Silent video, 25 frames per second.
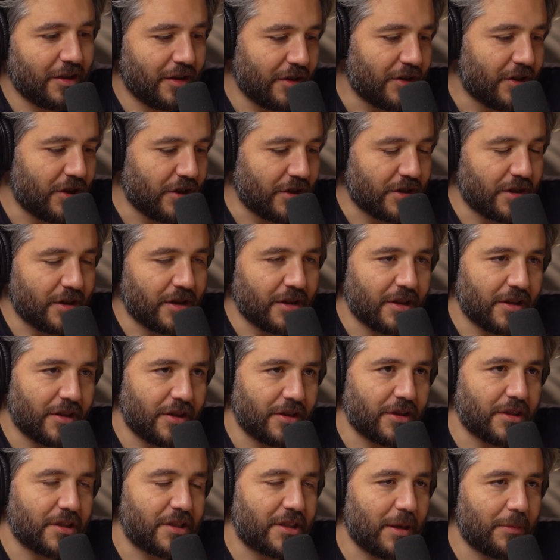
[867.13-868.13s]
there's
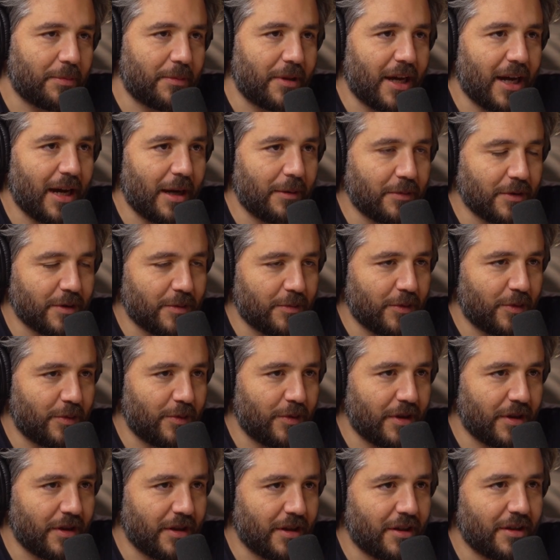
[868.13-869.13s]
a step that happens
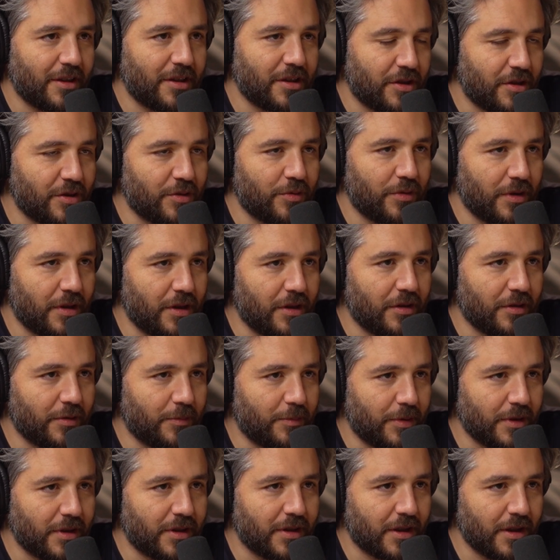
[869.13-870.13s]
between this is really
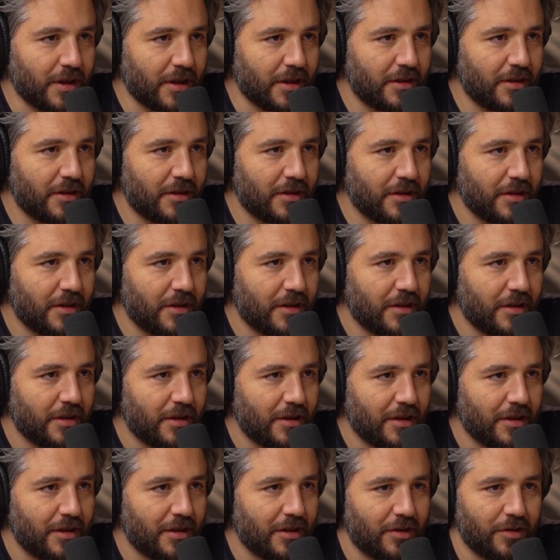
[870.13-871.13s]
good brisket.
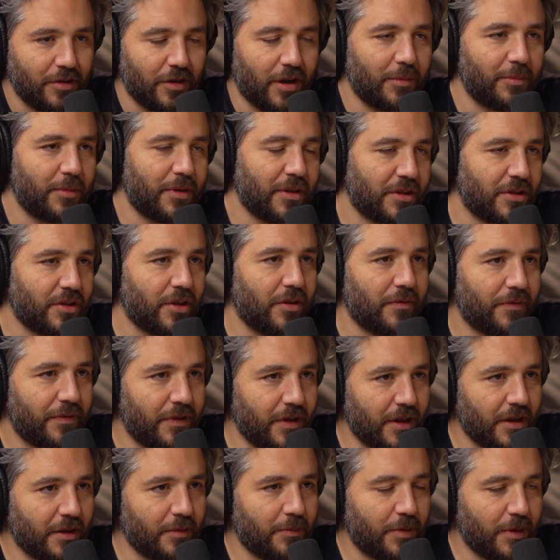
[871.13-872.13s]
To I'm going to start
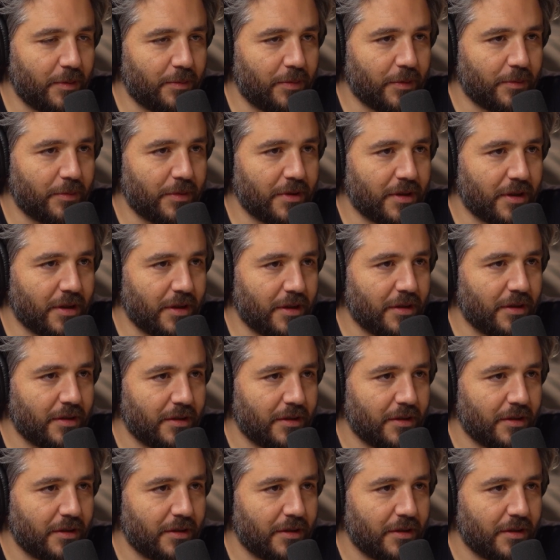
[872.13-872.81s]
feeding people brisket.